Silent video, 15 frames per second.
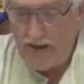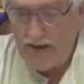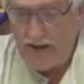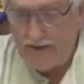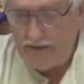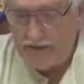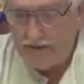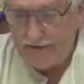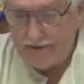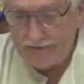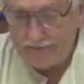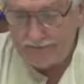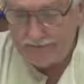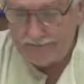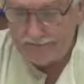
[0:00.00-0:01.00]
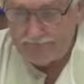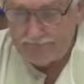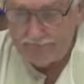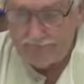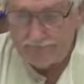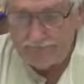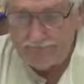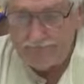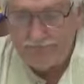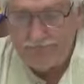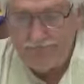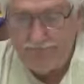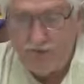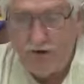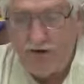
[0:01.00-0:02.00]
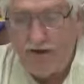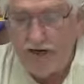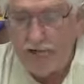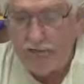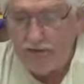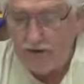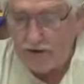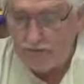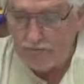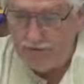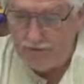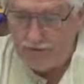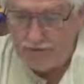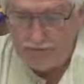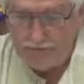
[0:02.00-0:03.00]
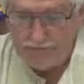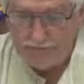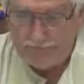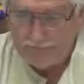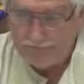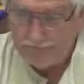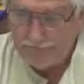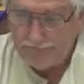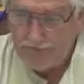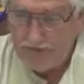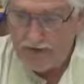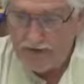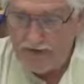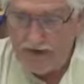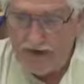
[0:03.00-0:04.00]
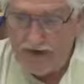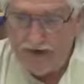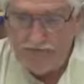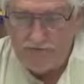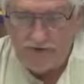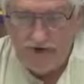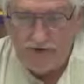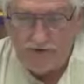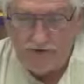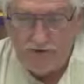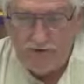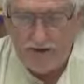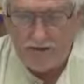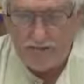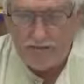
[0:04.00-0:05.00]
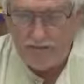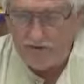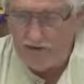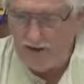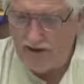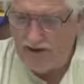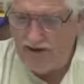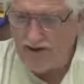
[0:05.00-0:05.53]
and can wake up a little bit here. I have found the people